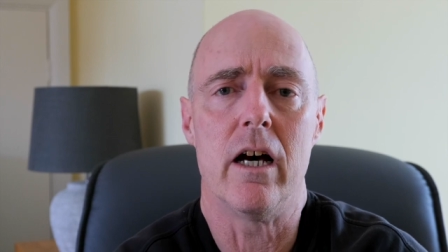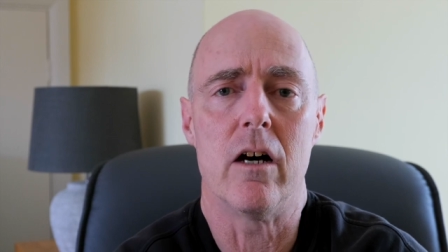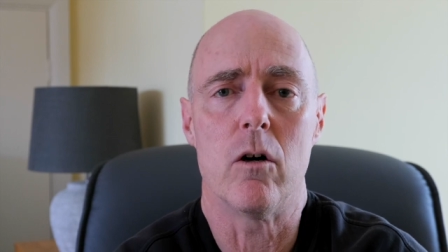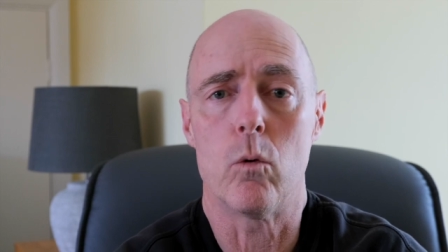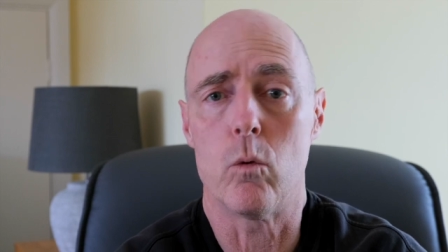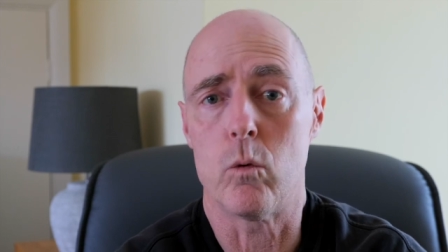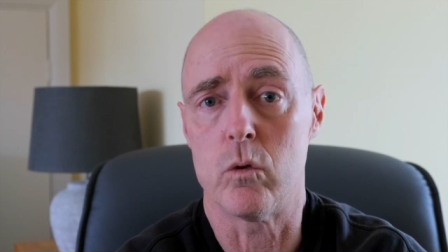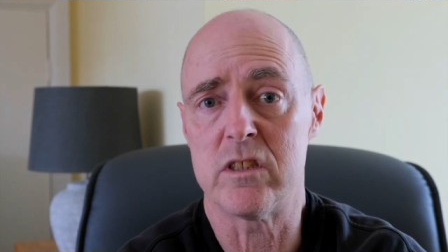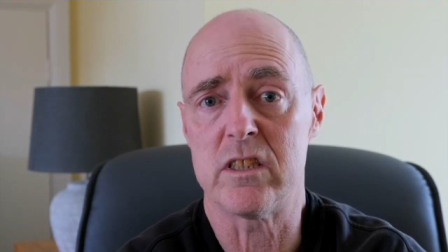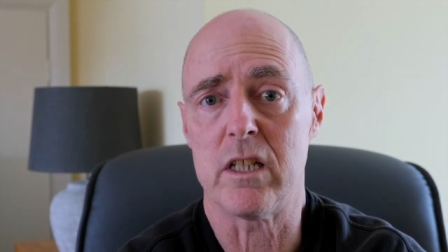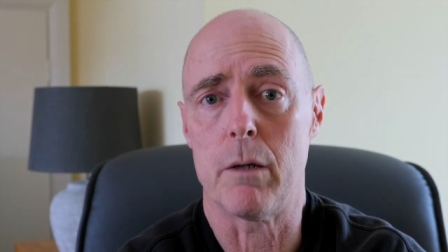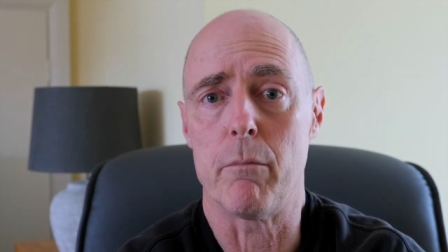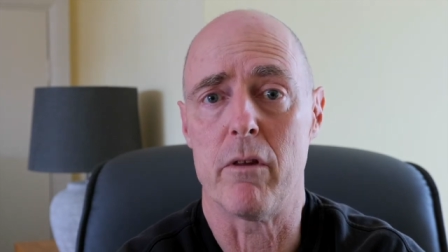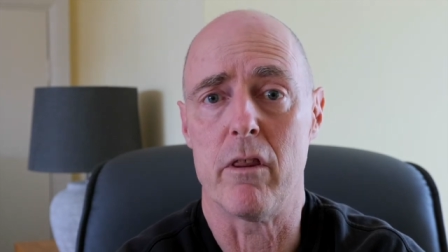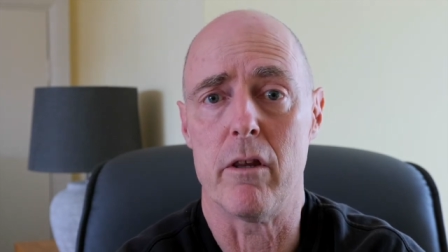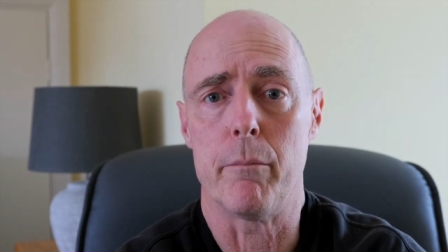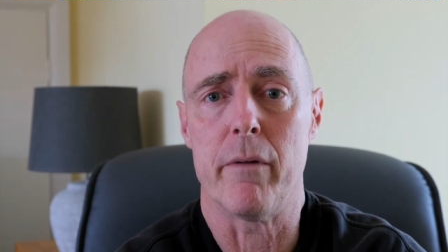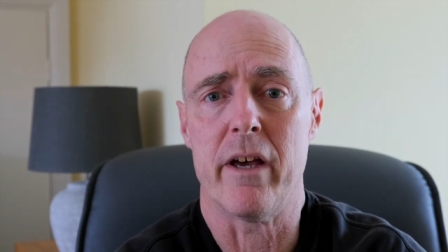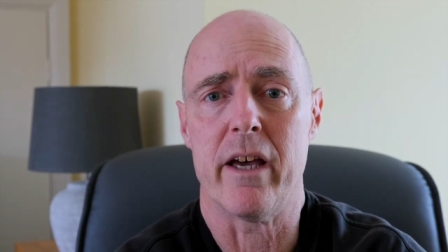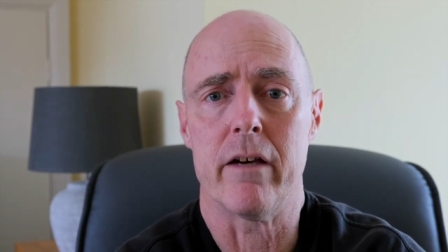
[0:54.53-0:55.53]
or some of
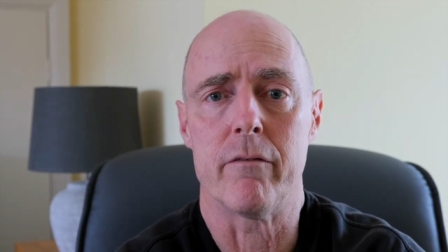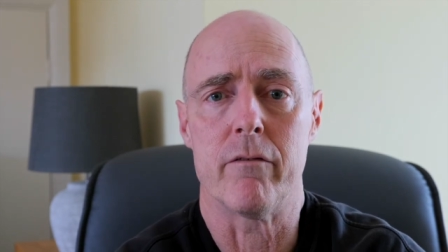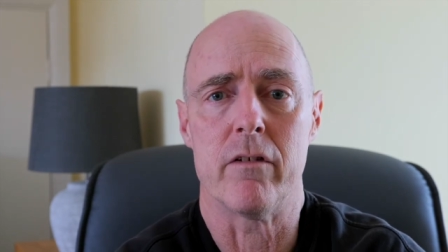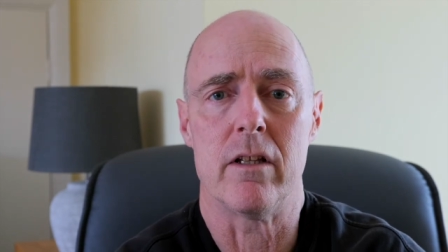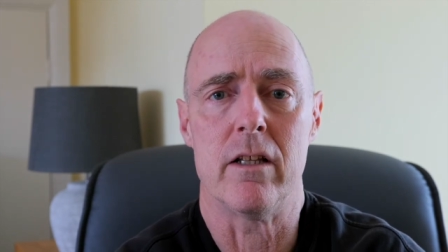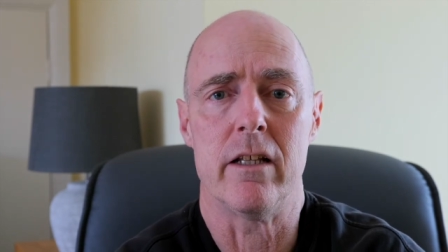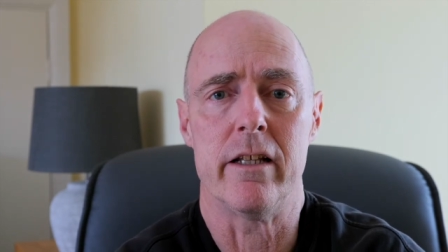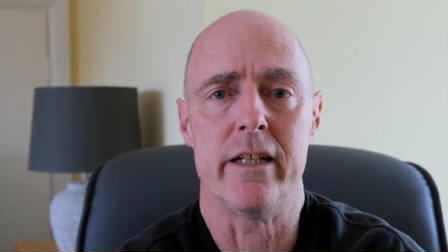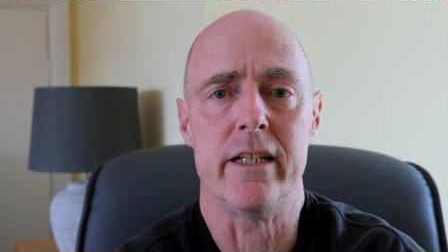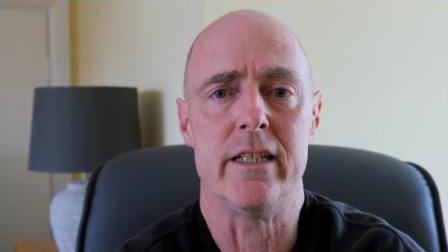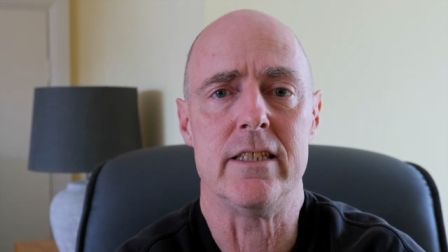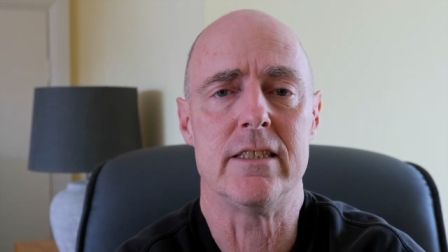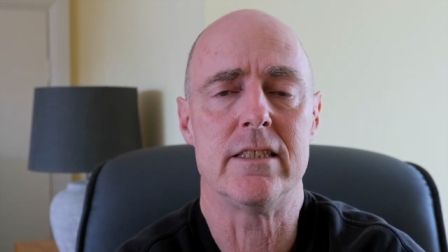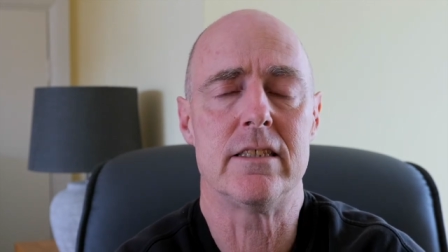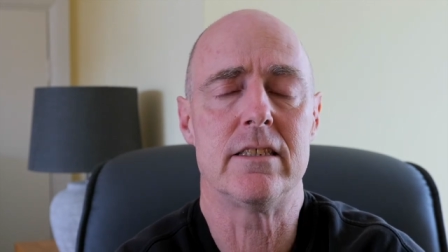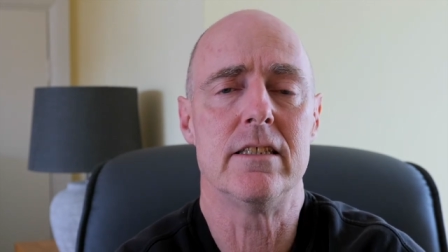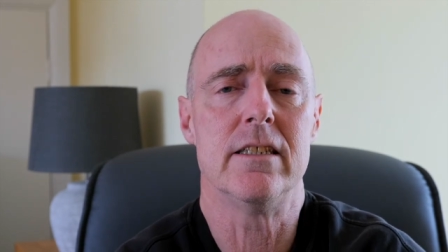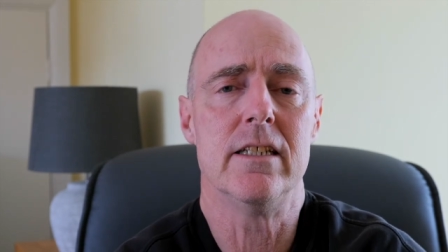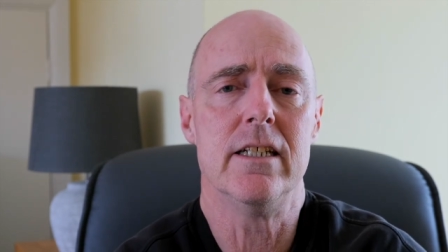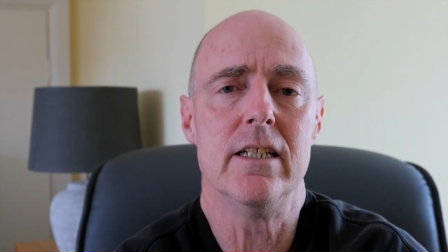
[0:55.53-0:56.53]
them have at
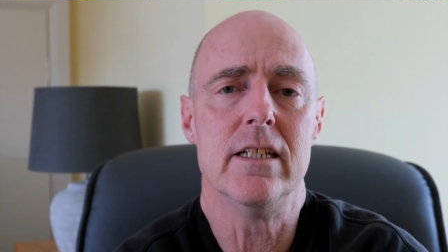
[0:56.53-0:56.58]
least.